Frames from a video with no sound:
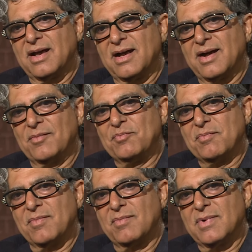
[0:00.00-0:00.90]
uh,
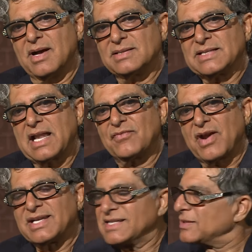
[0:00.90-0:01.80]

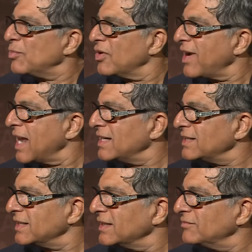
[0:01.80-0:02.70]
self-righteous
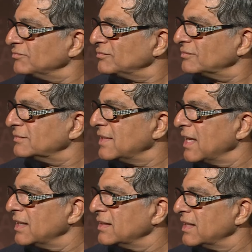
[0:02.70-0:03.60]
morality,
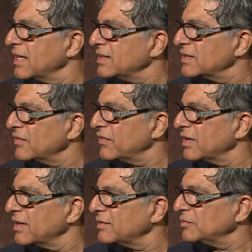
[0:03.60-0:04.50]
then they
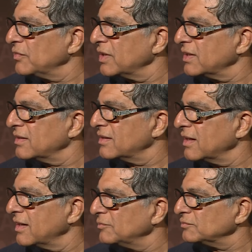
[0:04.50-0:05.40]
interfere with
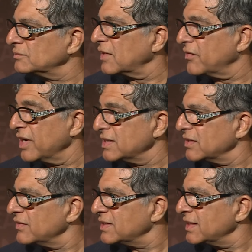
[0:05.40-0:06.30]
um,
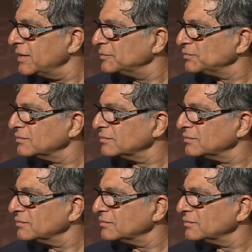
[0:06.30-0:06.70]
creativity